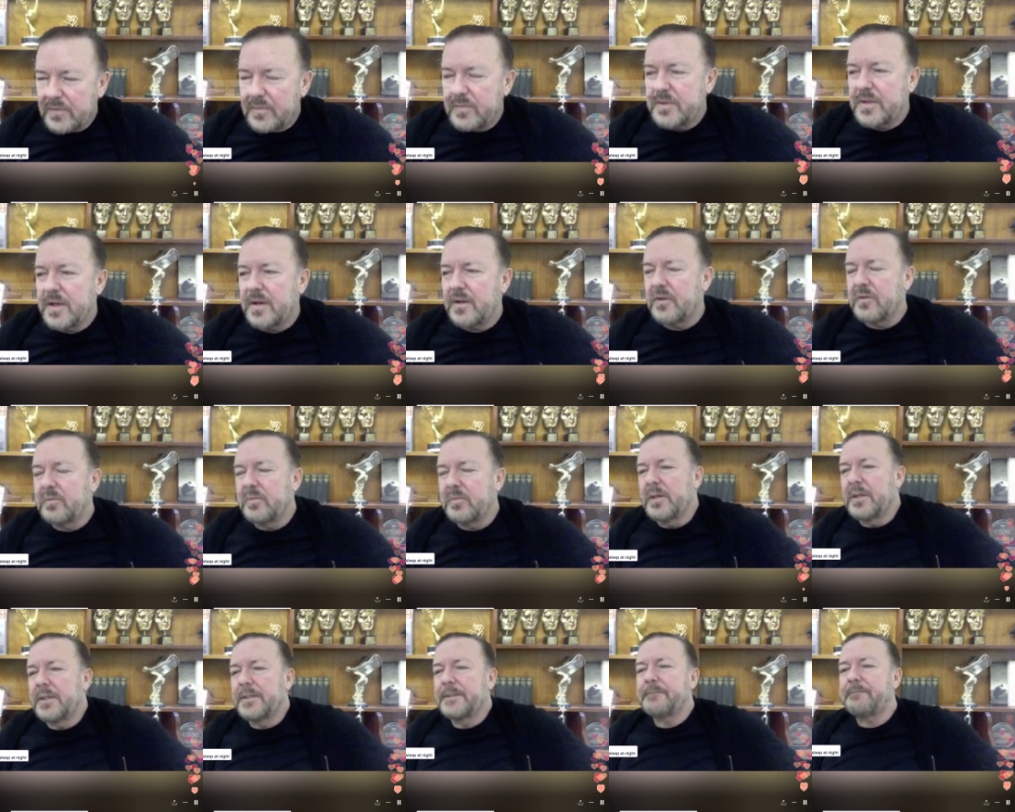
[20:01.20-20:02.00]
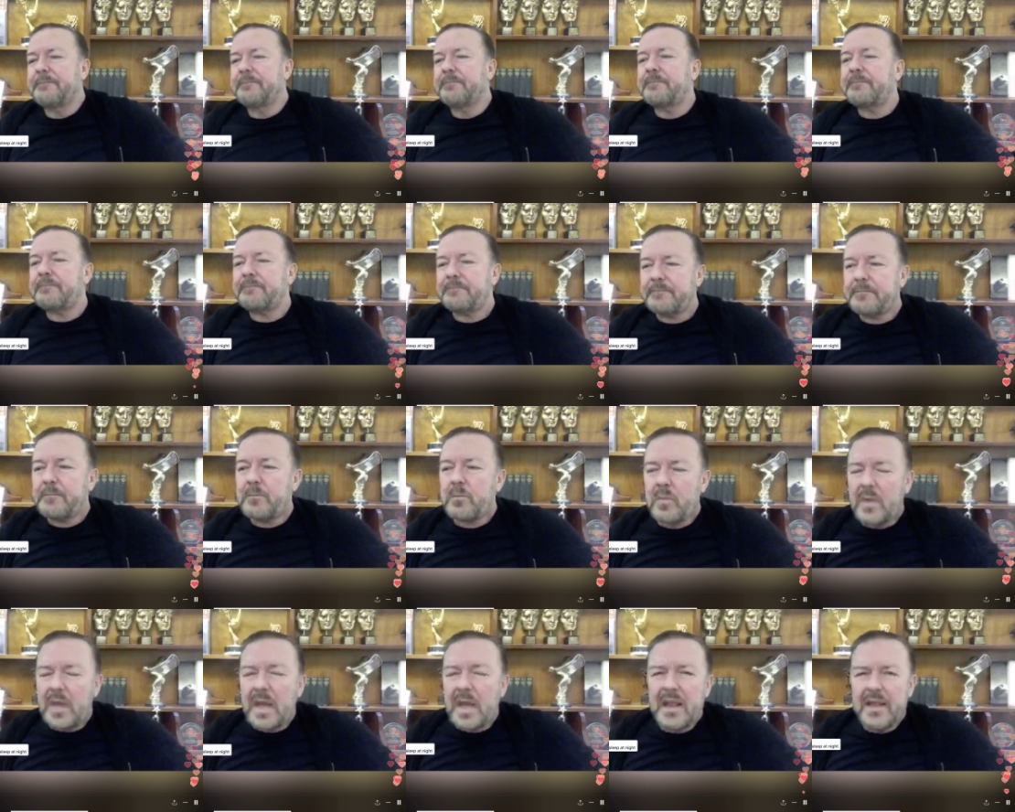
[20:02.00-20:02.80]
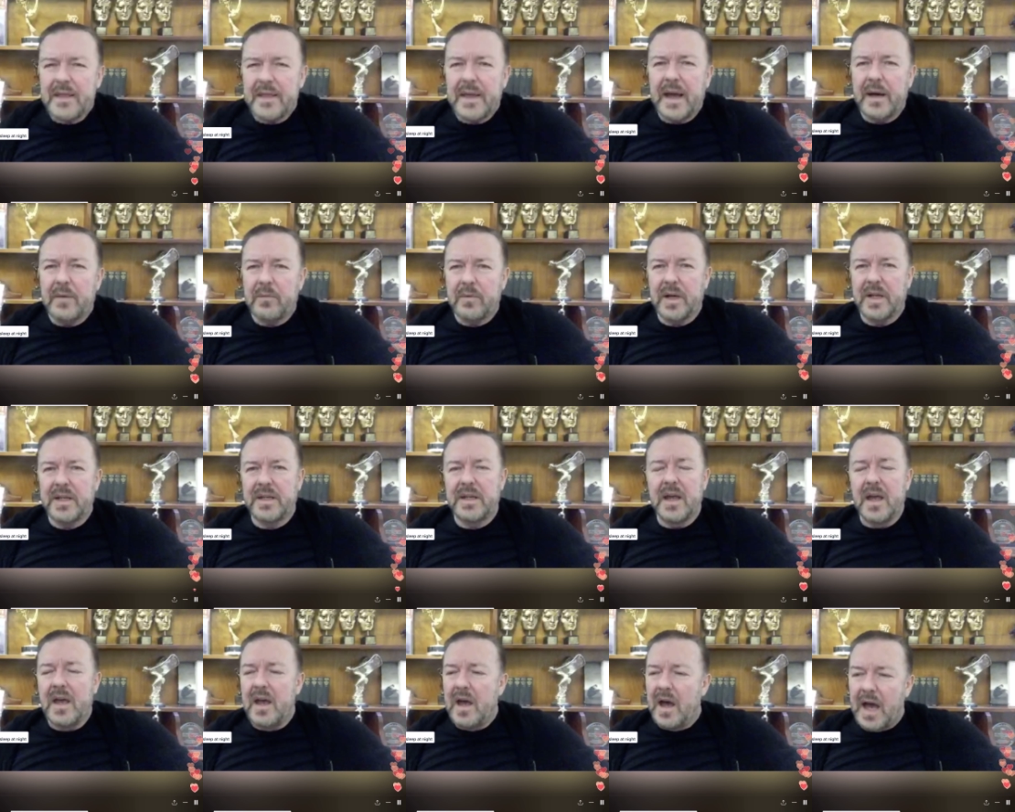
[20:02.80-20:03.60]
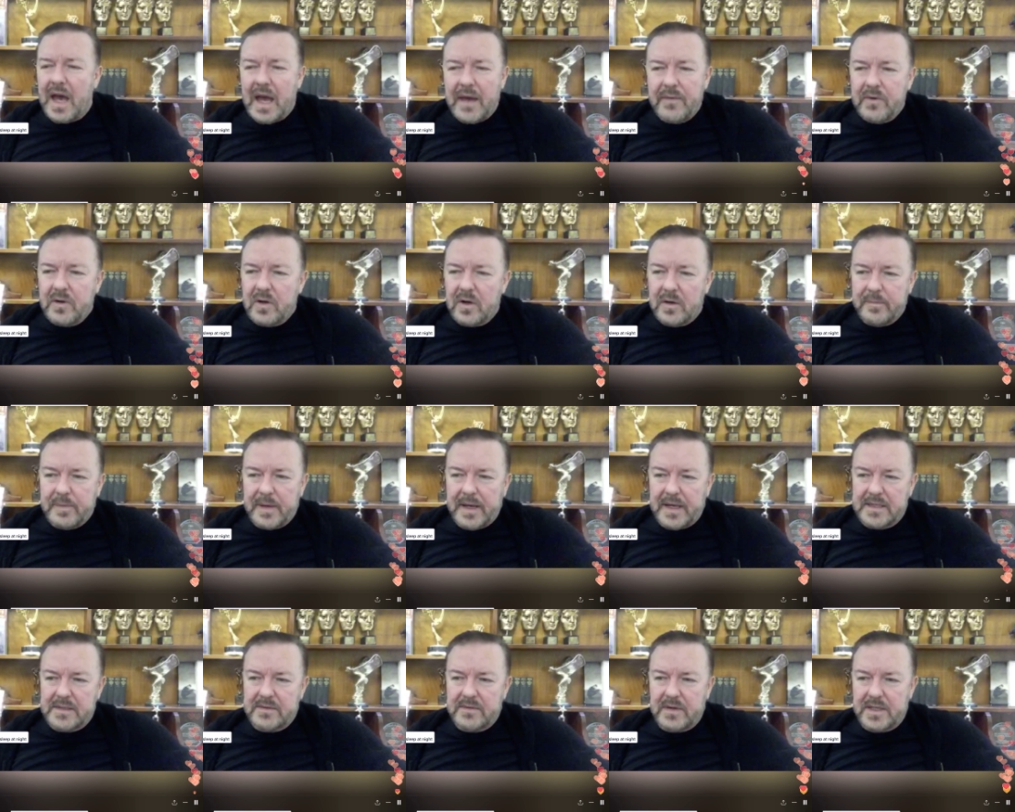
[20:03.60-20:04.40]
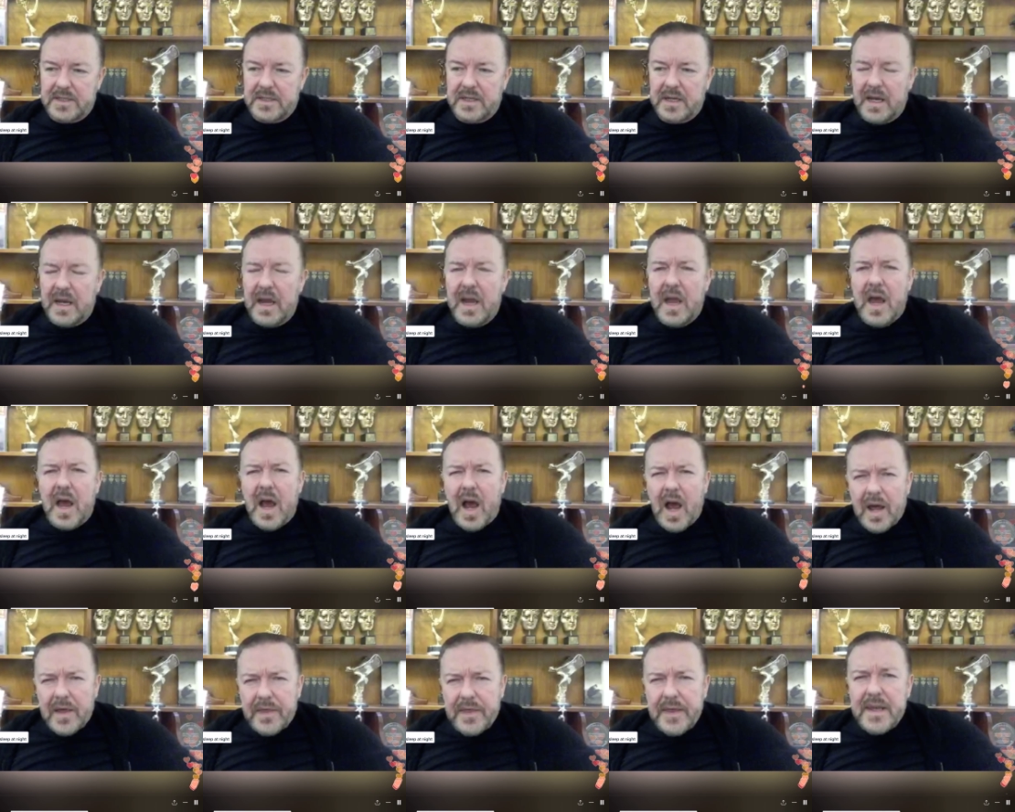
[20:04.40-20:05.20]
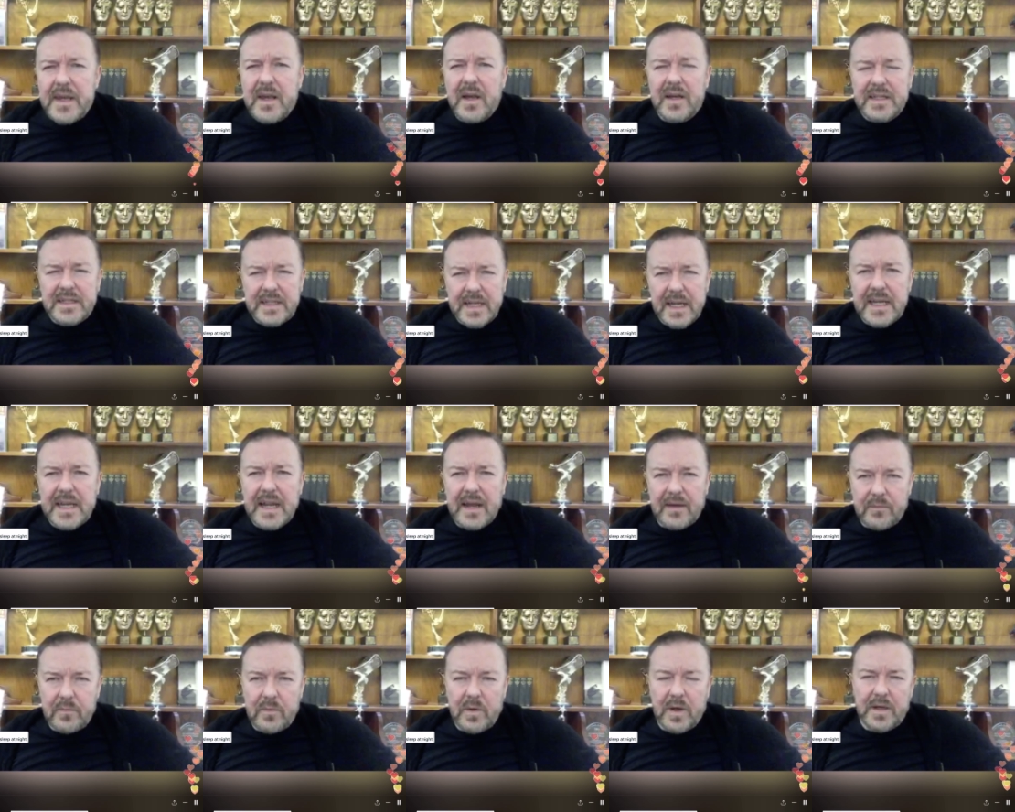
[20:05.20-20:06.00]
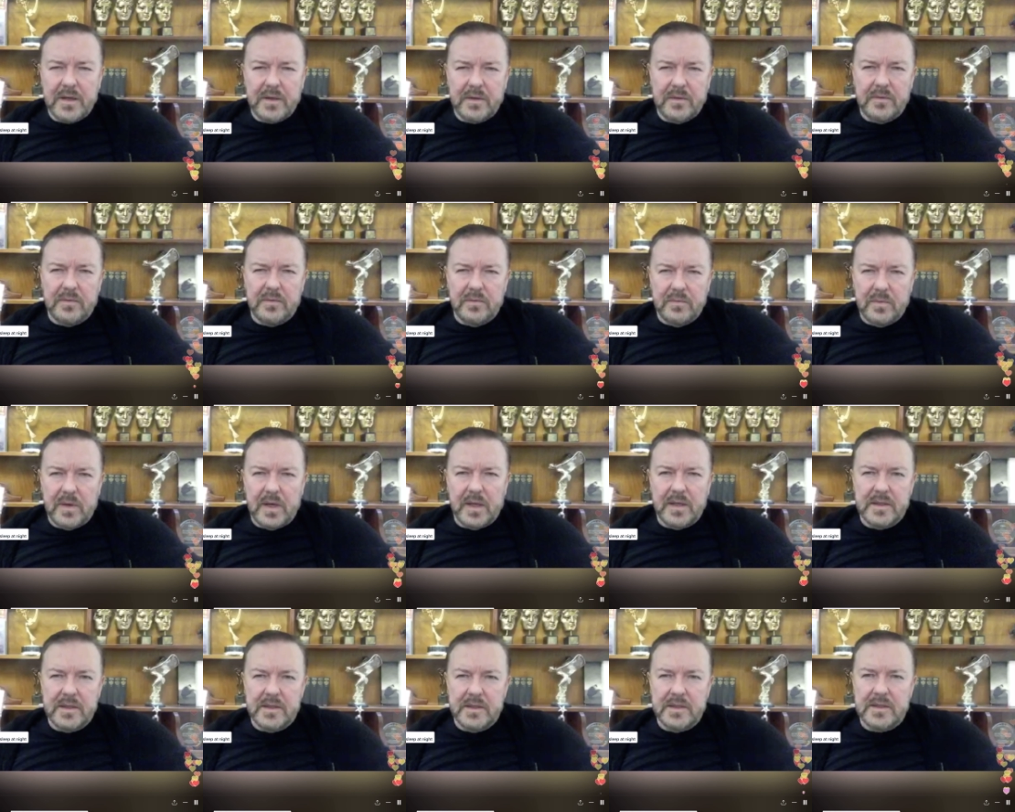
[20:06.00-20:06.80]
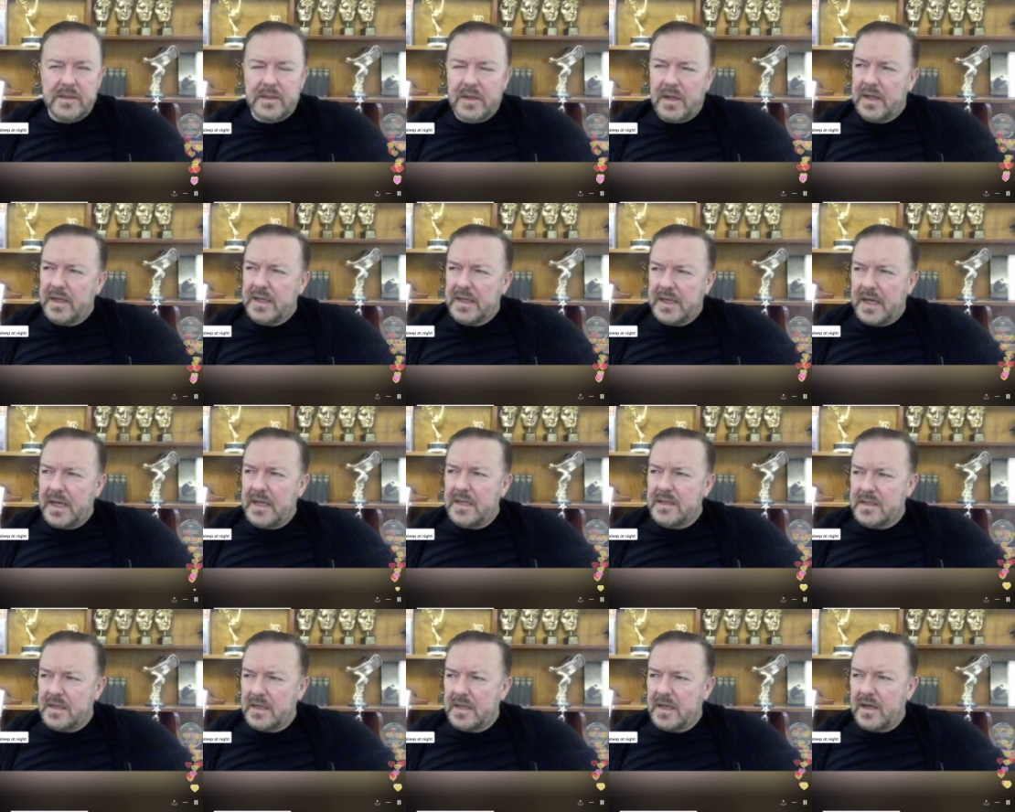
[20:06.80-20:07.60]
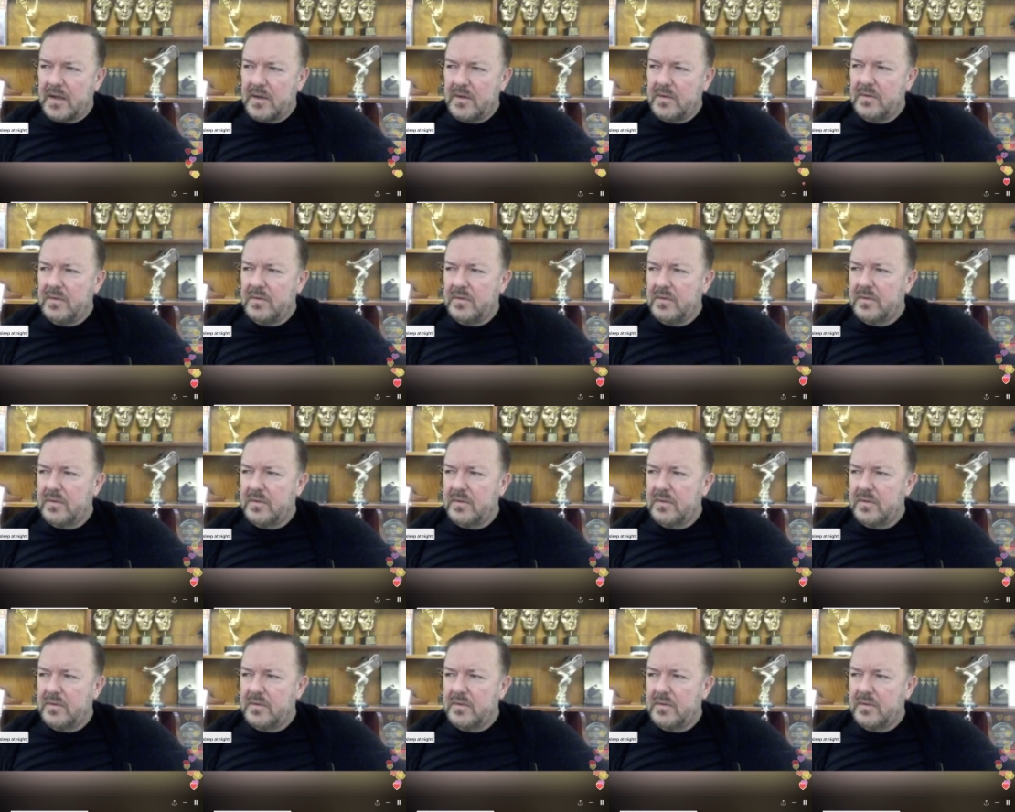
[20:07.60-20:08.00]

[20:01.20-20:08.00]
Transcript: Jungle Book? That one. I haven't got a back scratcher. I think I did have one once, like years ago.